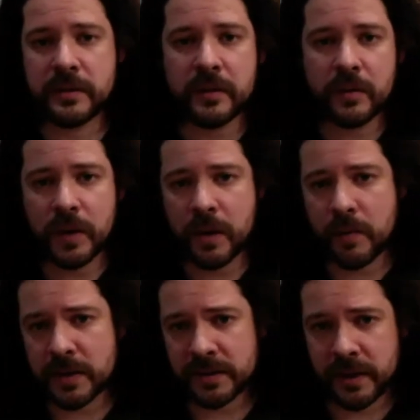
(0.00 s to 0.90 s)
on what I
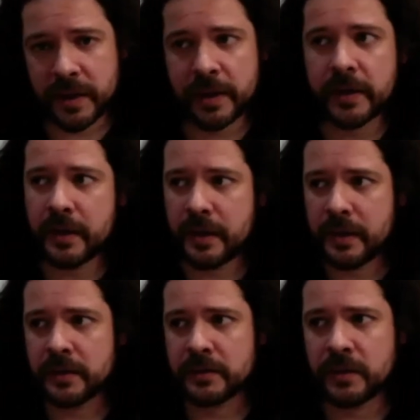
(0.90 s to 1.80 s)
want to say.
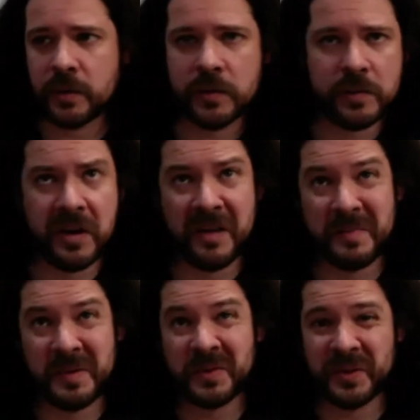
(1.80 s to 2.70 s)
So I've
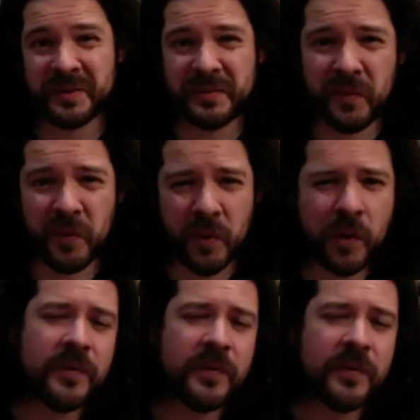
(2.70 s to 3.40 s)
been doing four,